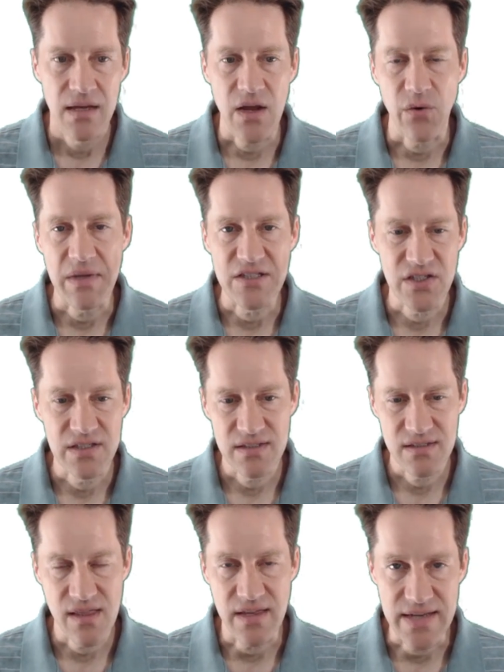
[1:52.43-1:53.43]
Now, he
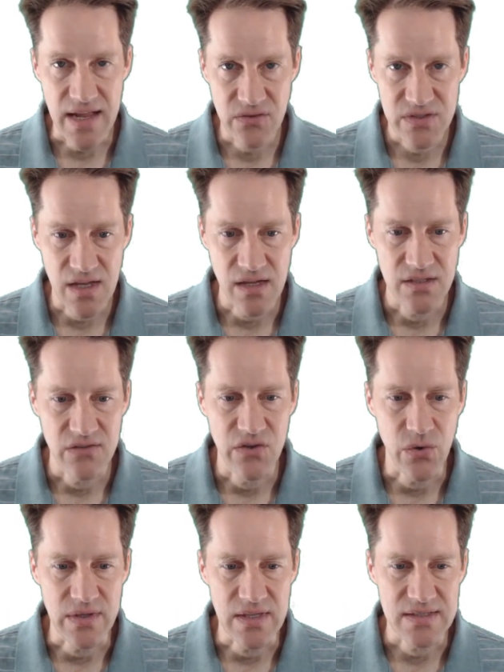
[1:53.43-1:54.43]
mentions the downsides of
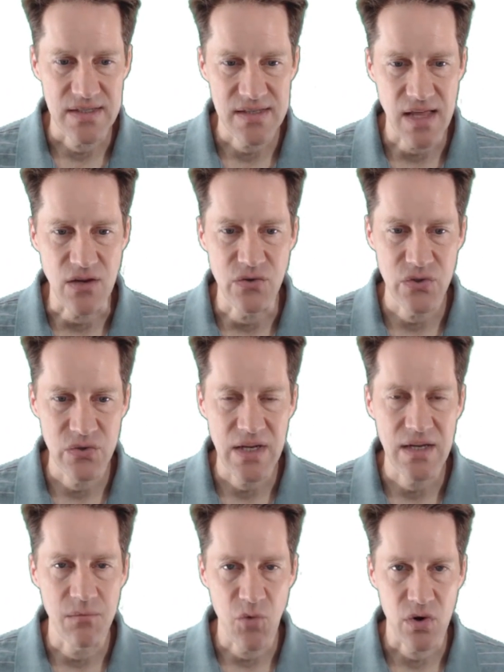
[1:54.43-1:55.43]
doing this is that you do
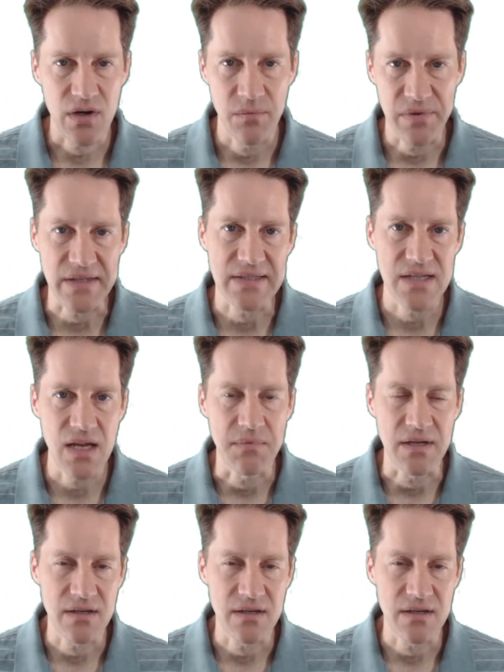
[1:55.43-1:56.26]
need a more complex schema,